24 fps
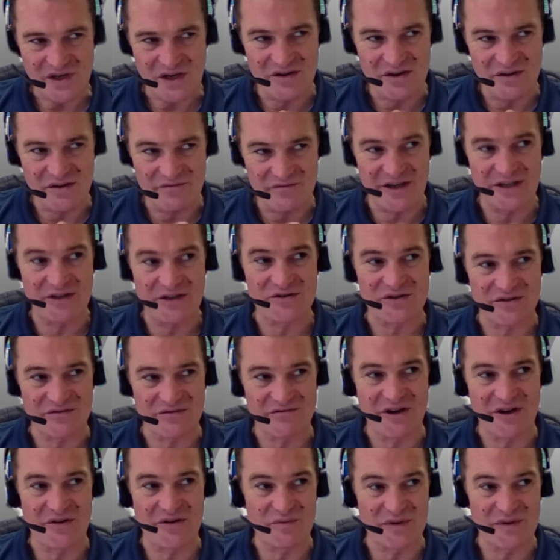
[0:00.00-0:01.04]
vehicles on the
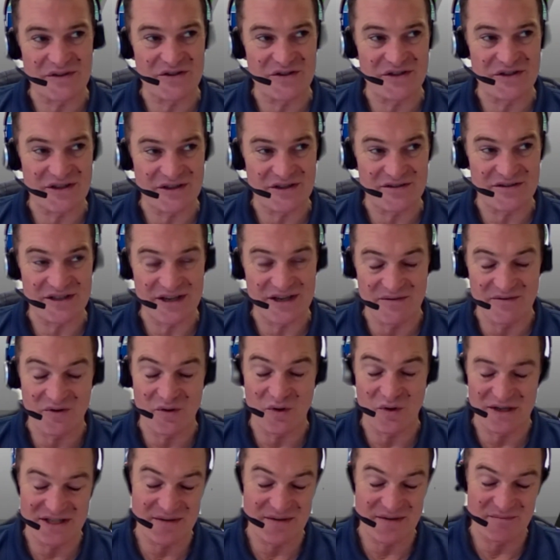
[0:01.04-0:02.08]
road with
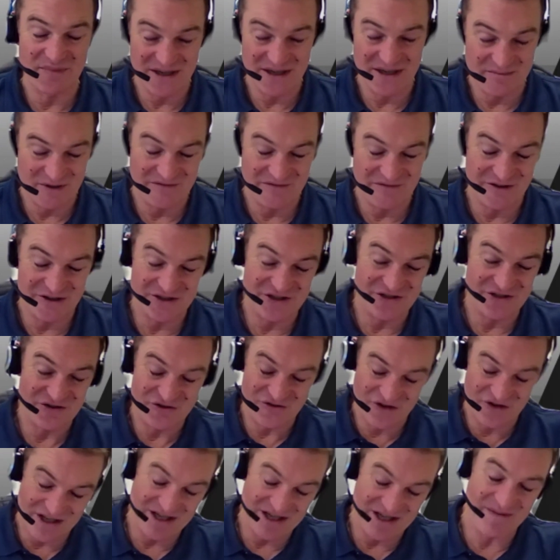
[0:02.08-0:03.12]
quite simply a McPherson
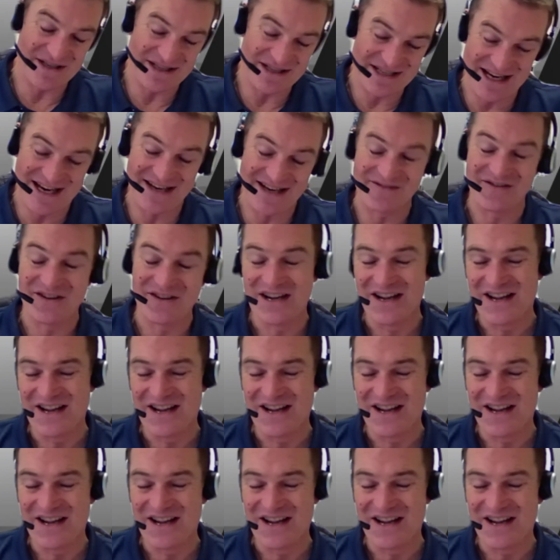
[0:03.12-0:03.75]
strut coming down